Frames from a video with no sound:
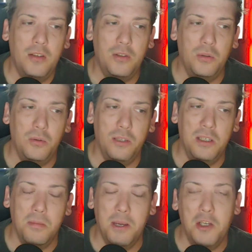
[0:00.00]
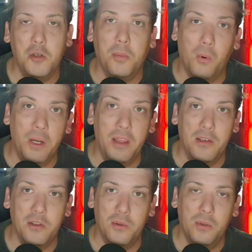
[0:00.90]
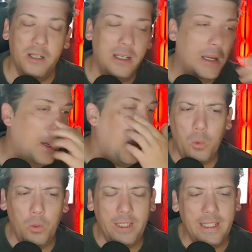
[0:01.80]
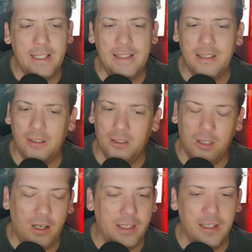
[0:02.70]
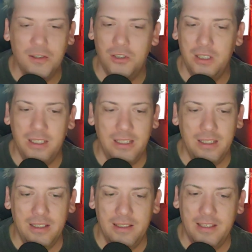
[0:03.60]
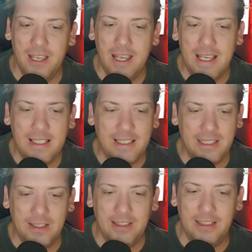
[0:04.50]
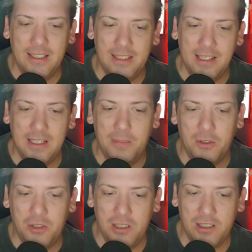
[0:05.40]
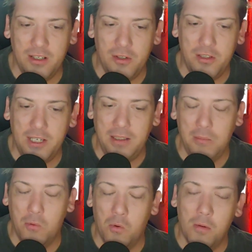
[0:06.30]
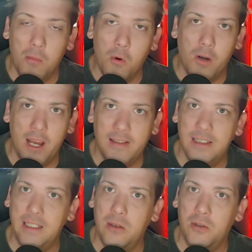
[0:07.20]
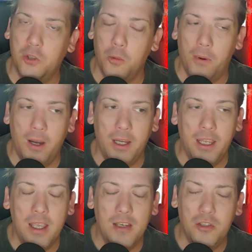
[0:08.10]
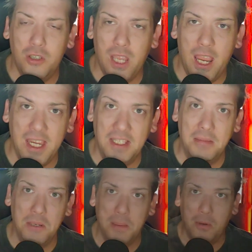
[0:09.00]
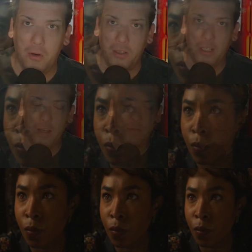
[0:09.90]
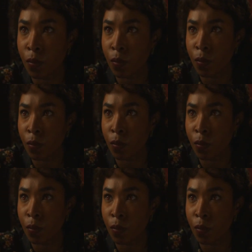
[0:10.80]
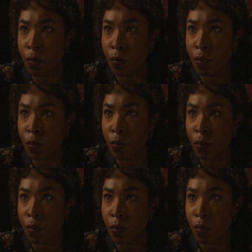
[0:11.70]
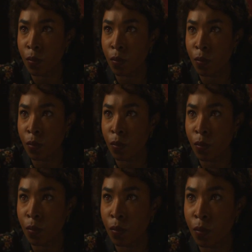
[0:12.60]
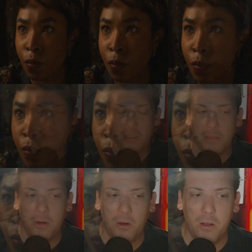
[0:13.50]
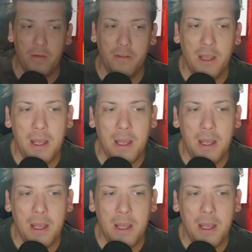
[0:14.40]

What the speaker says: to this major point in the story. We get Claudia. She is still in this state, but she's understanding more and more as the years go by. She hates being part of the Coven. She hates retelling this same story through this play that she's a part of,